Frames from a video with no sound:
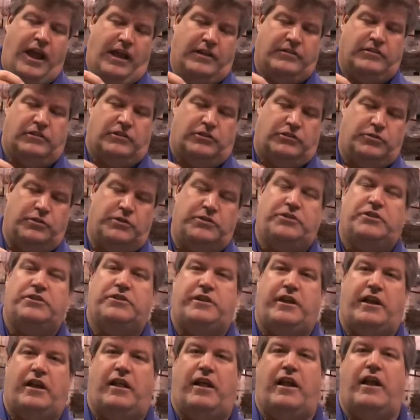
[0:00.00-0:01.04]
Has a little twister
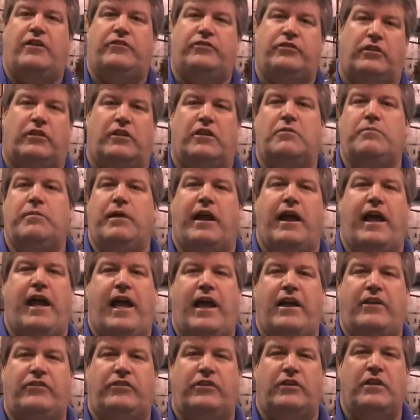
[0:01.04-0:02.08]
tail on it, so a little bit of
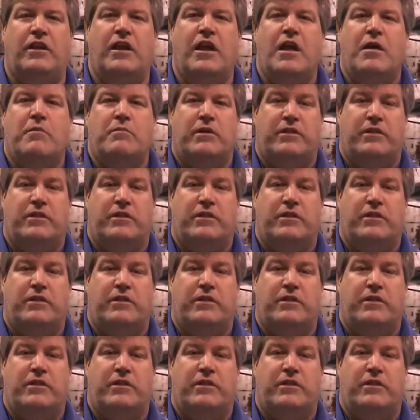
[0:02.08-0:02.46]
action.